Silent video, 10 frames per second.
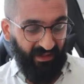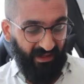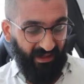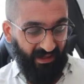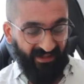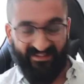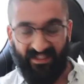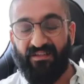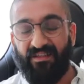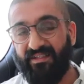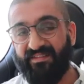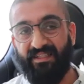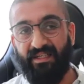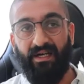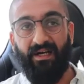as ugly as they
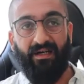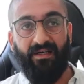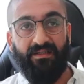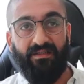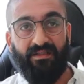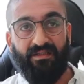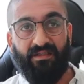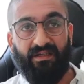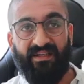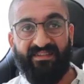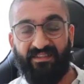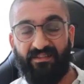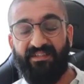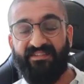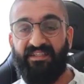are, as ugly as
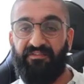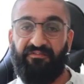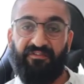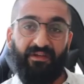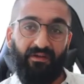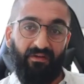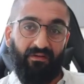they feel,